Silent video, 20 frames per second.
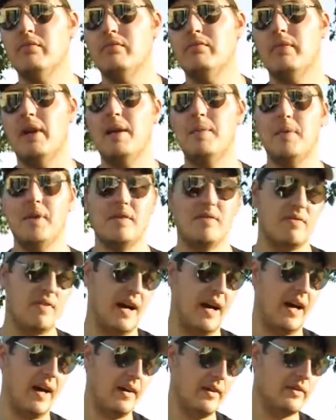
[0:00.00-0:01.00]
maybe
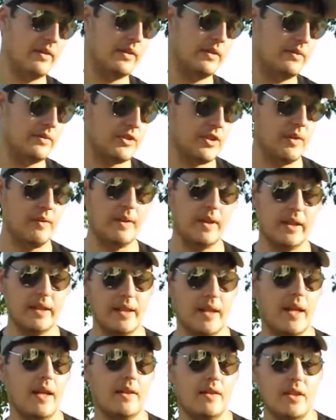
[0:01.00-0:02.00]
5, something like
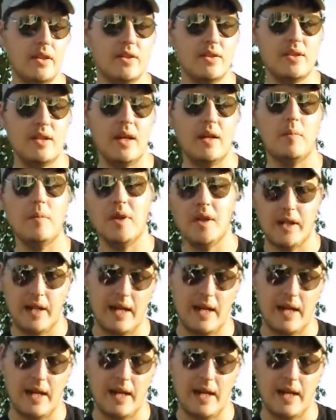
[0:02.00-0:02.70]
that in this segment.